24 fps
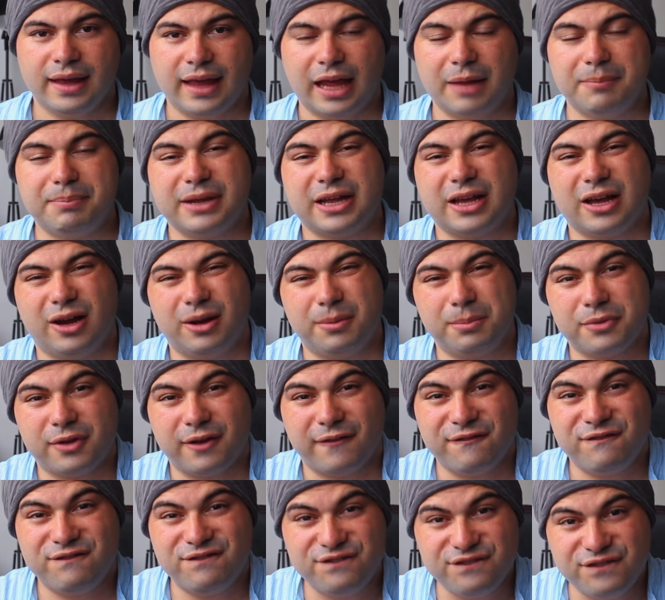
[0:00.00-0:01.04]
It becomes
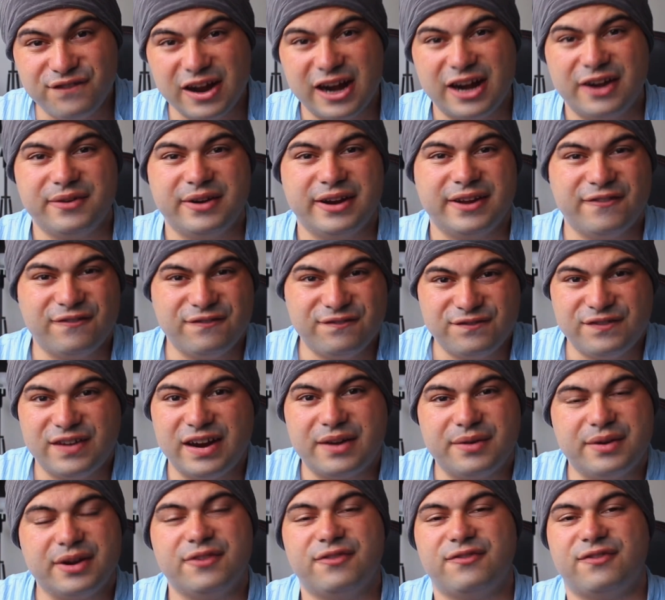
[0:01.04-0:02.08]
very,
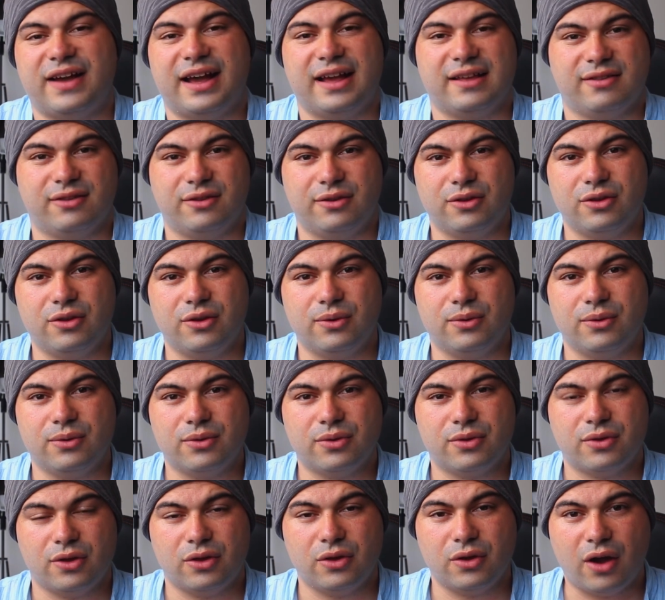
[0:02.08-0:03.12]
very fast to
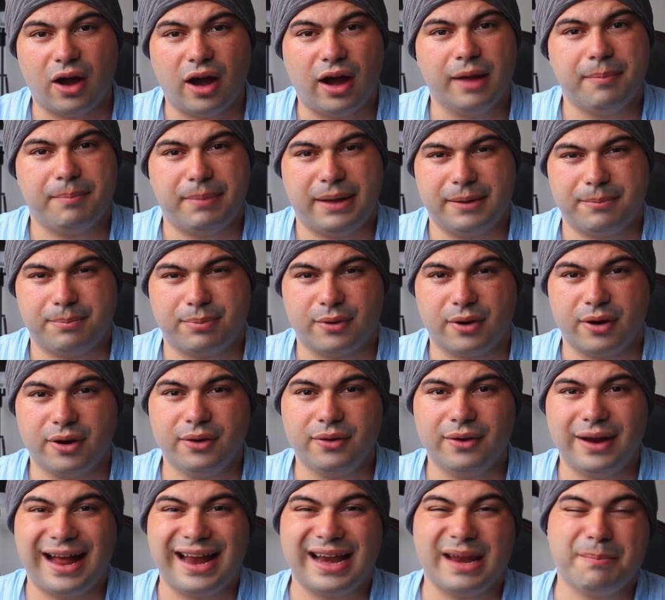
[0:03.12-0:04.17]
use your iPad
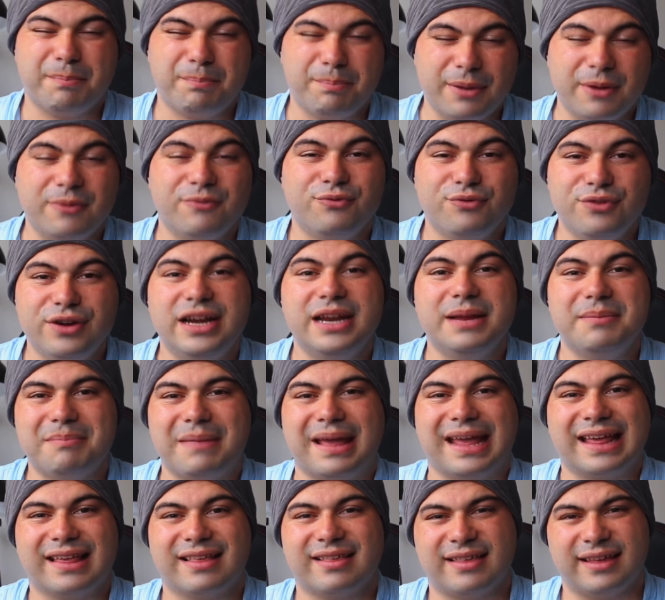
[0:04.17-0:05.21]
Pro, and it really
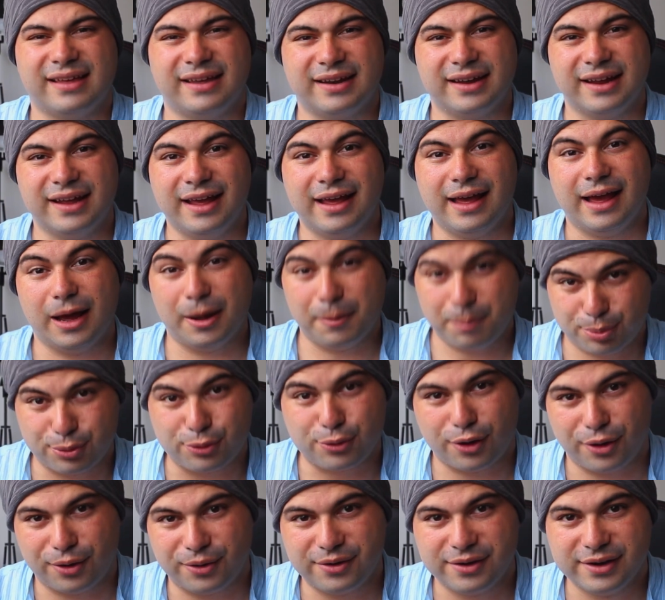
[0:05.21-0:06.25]
makes it a
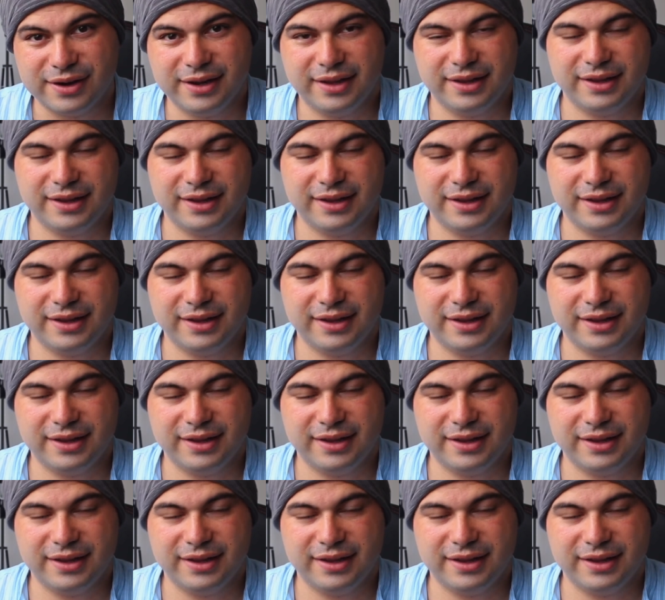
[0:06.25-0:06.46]
pro.